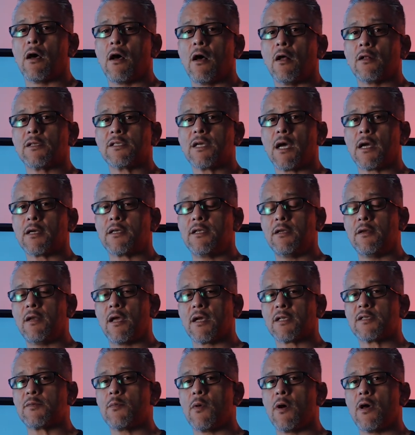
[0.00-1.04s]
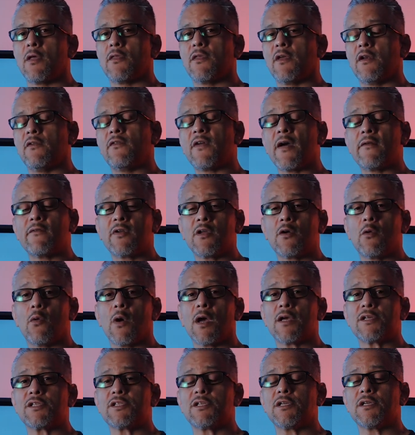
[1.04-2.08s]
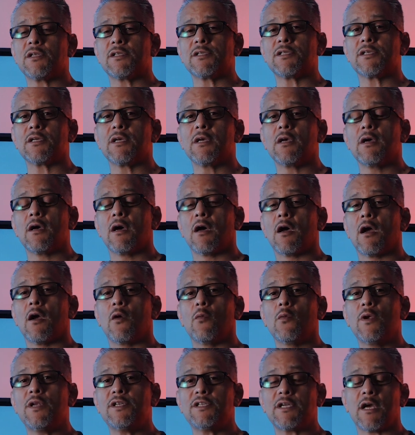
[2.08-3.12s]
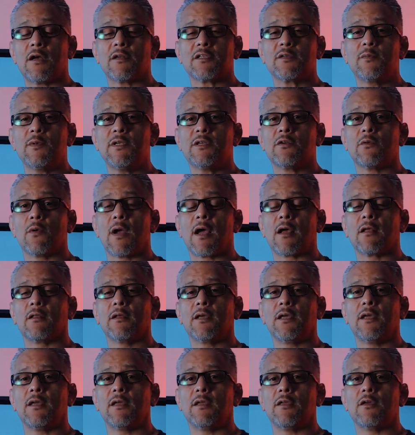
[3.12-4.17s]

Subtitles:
I'll talk to you next month. And if you have any questions, reach out to me directly.